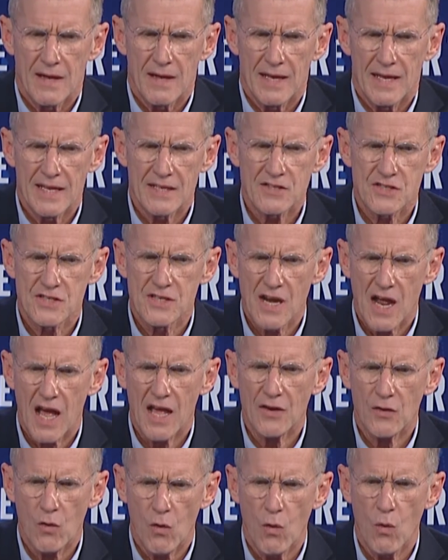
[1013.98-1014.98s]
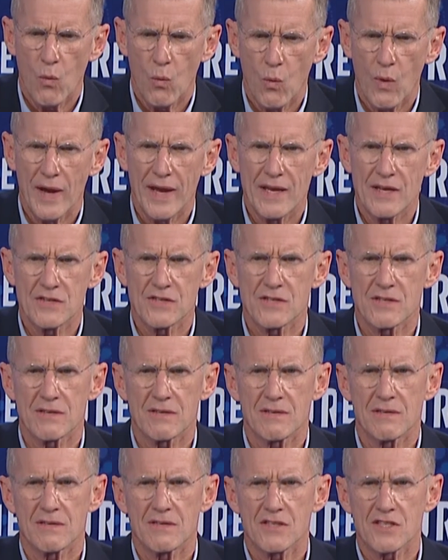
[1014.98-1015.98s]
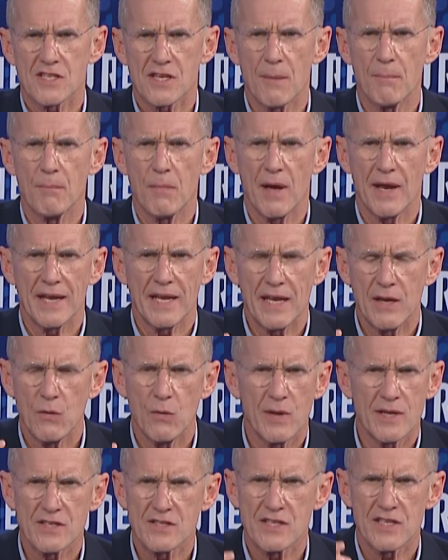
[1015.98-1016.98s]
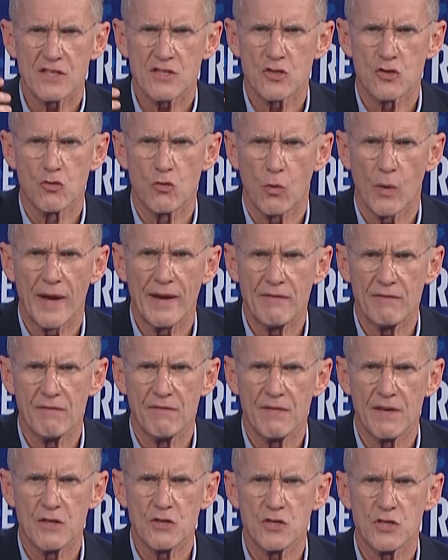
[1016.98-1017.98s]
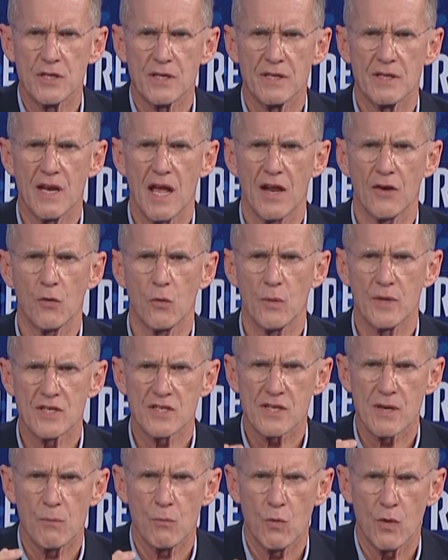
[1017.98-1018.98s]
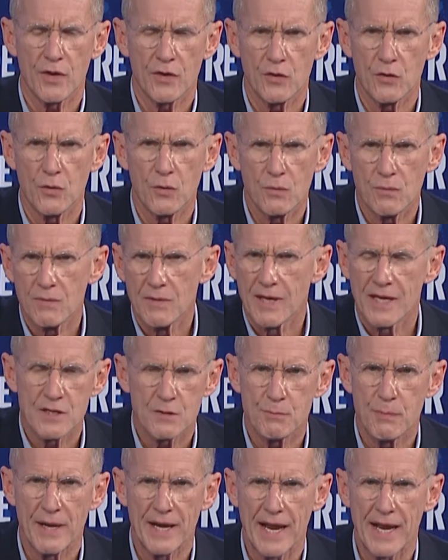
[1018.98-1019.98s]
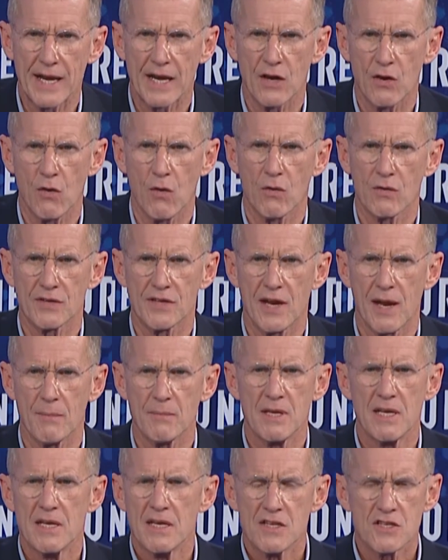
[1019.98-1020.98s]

it's not always somebody who has this great vision, not always someone who has been at it a long time.